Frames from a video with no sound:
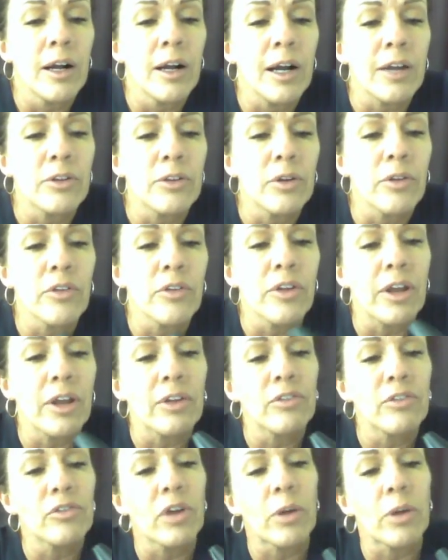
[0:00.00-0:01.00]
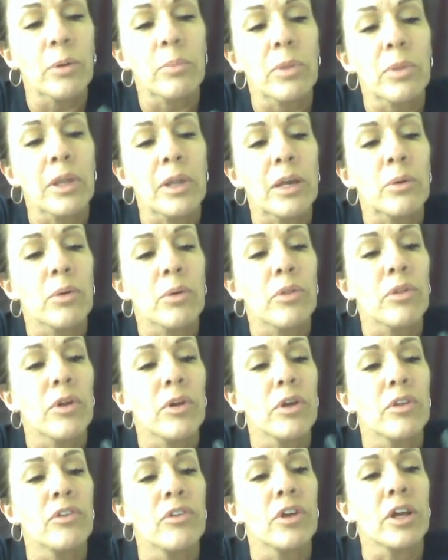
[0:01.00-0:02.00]
I told the tanning store I would play with
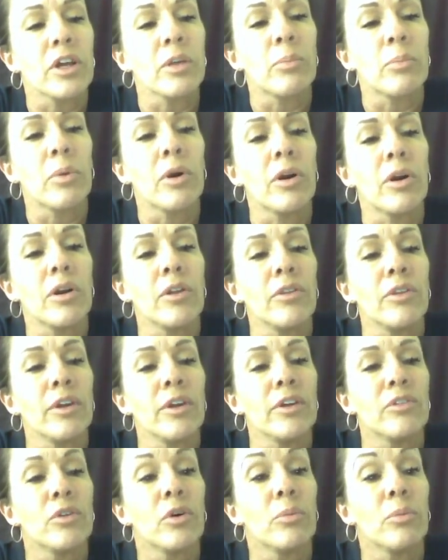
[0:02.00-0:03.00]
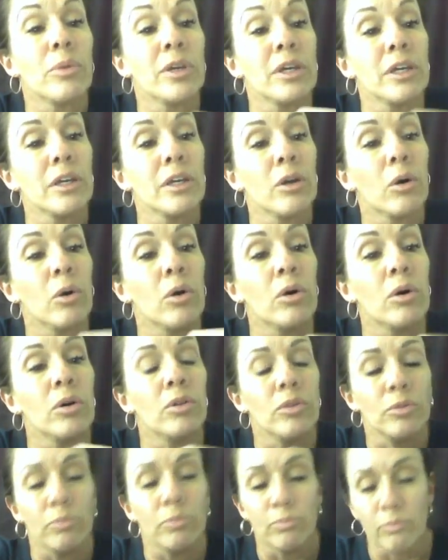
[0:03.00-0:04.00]
it and take it apart, and they told me,
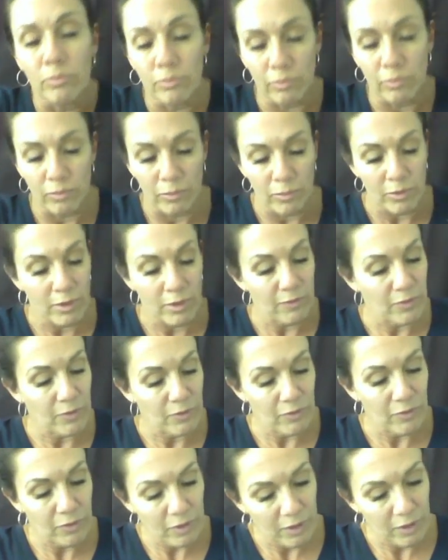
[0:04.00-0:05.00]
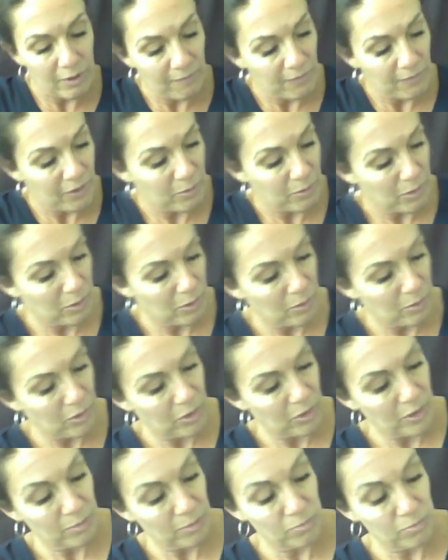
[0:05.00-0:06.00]
if you feel comfortable
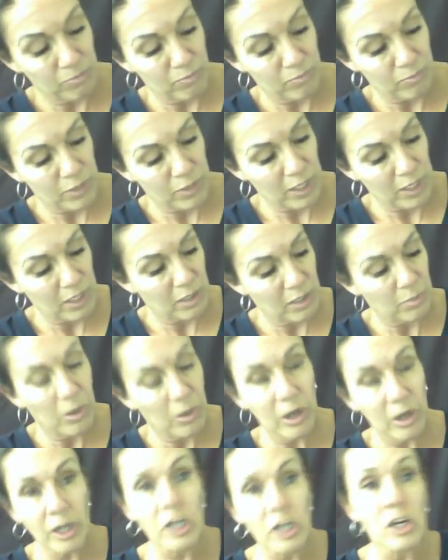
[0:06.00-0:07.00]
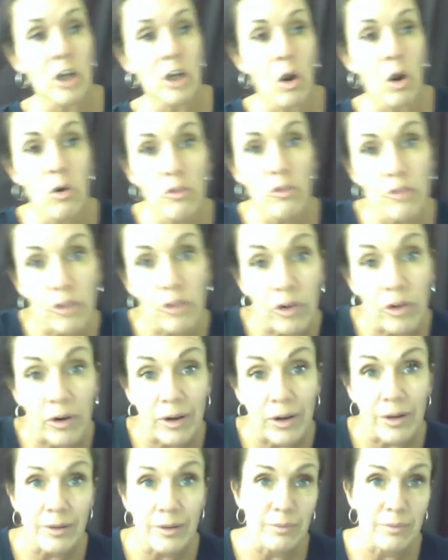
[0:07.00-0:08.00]
with it, taking it apart, go for
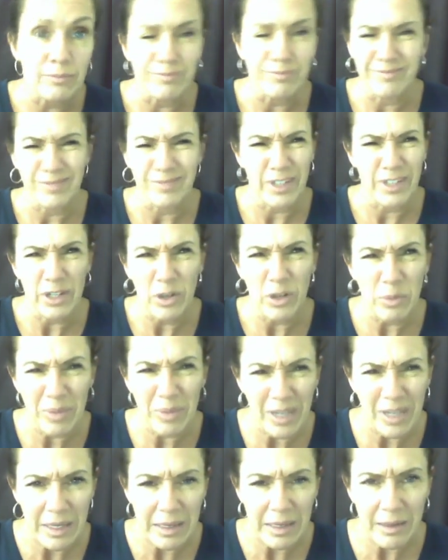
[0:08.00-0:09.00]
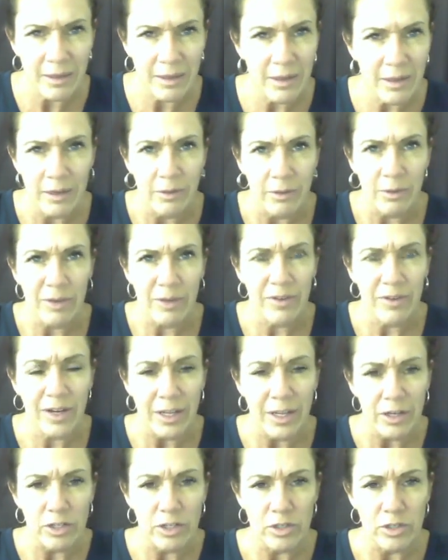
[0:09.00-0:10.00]
it. You know me. Whenever I
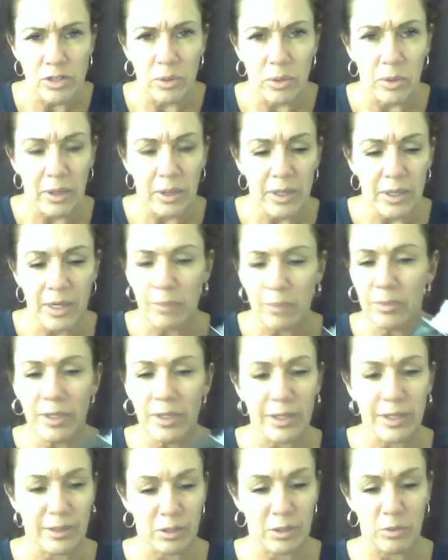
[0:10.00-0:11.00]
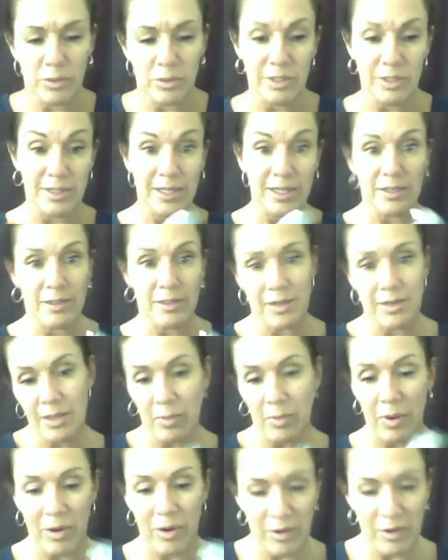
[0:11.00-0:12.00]
get a new toy, I'm like, oh, let's take the thing
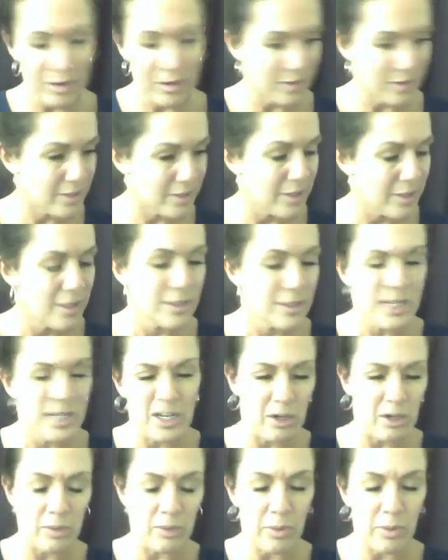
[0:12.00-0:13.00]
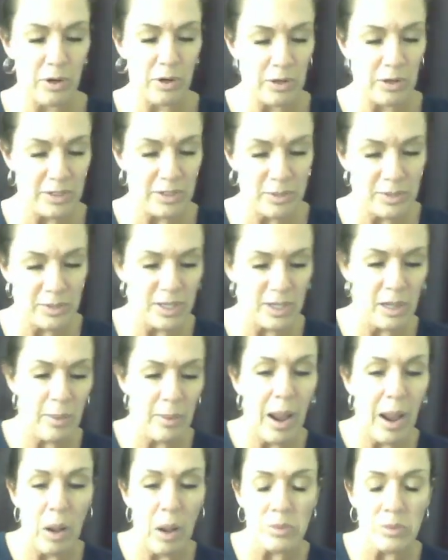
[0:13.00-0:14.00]
apart. Let's take it all apart, see what it's all
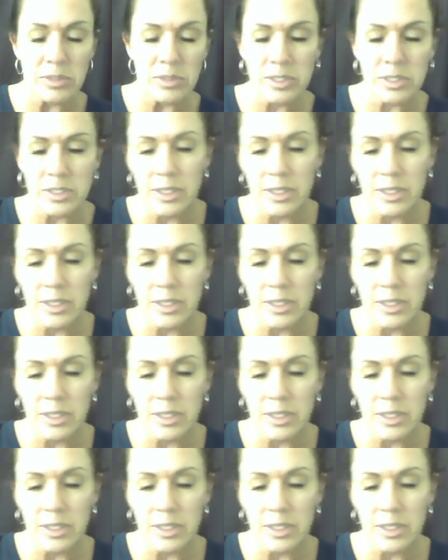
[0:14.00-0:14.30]
about.